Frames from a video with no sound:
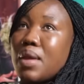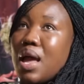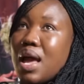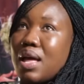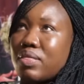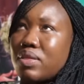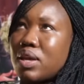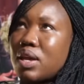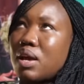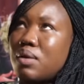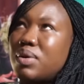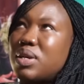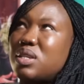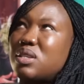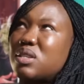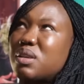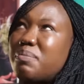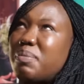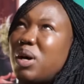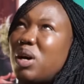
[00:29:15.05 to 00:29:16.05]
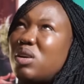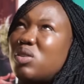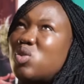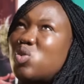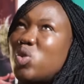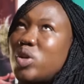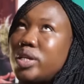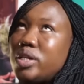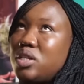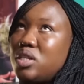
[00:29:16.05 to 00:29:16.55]
I think I was about
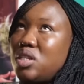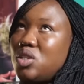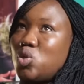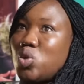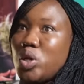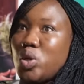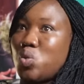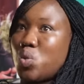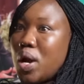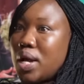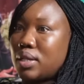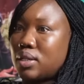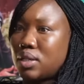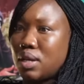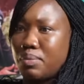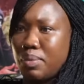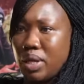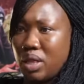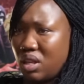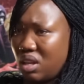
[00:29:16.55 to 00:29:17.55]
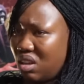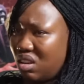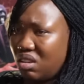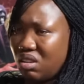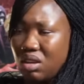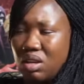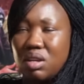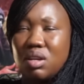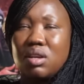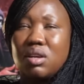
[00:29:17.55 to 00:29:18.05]
20, 21, something.
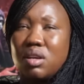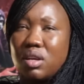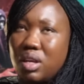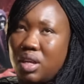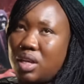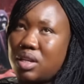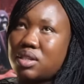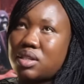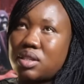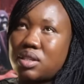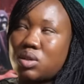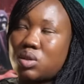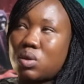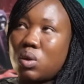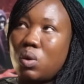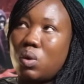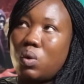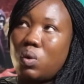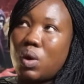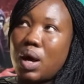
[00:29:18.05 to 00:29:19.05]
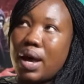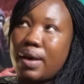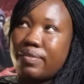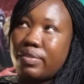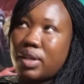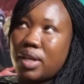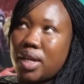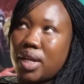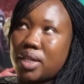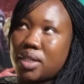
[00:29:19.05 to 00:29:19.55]
Yes. So
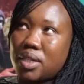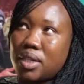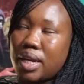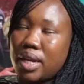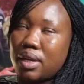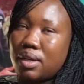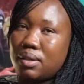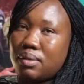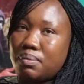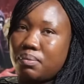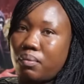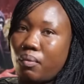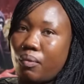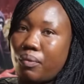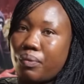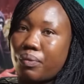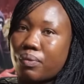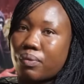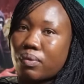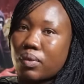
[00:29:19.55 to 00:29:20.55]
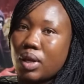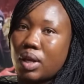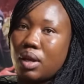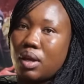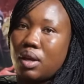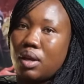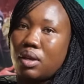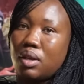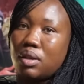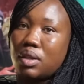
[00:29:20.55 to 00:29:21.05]
after that, then
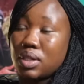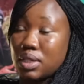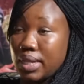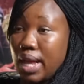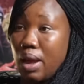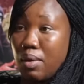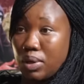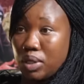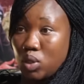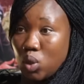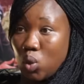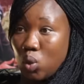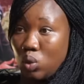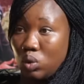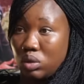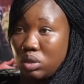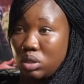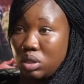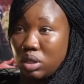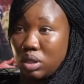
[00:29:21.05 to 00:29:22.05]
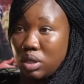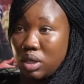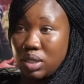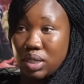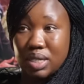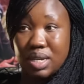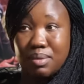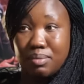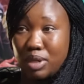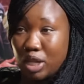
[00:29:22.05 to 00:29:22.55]
this guy was old. His
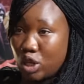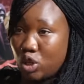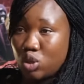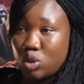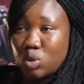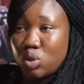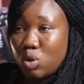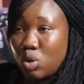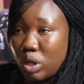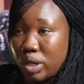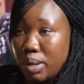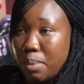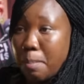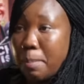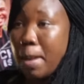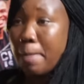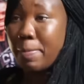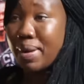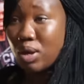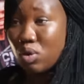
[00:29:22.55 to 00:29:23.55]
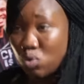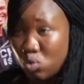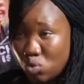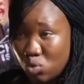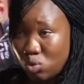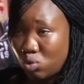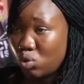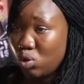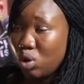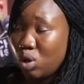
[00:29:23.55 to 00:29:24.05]
name, they used to call him Papa
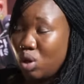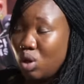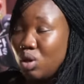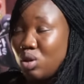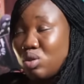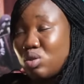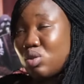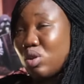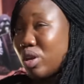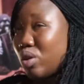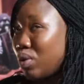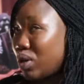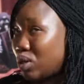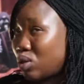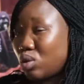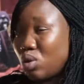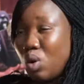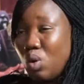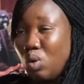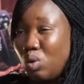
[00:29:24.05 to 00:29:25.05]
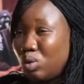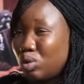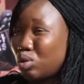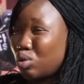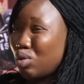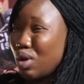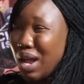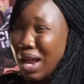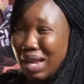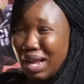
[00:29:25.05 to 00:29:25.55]
Nugu. So he was so old,
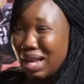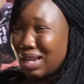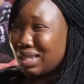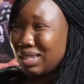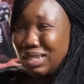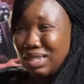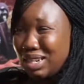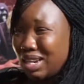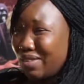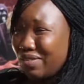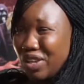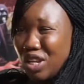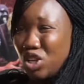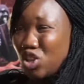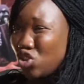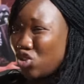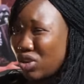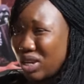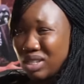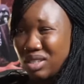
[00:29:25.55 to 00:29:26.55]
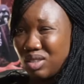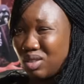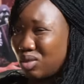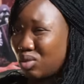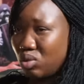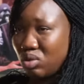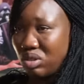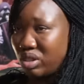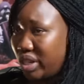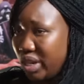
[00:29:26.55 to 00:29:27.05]
so I didn't have interest
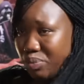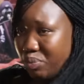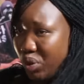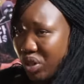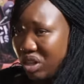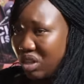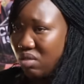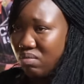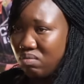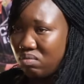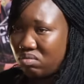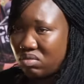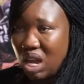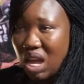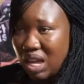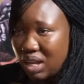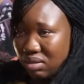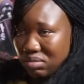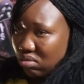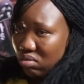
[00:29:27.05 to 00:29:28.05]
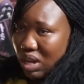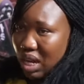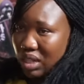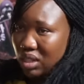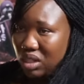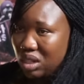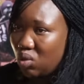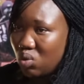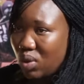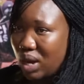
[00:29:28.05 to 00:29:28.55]
to sleep with him. I
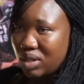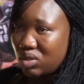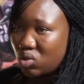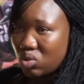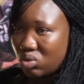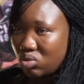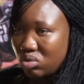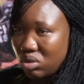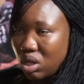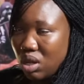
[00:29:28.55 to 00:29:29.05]
didn't want to.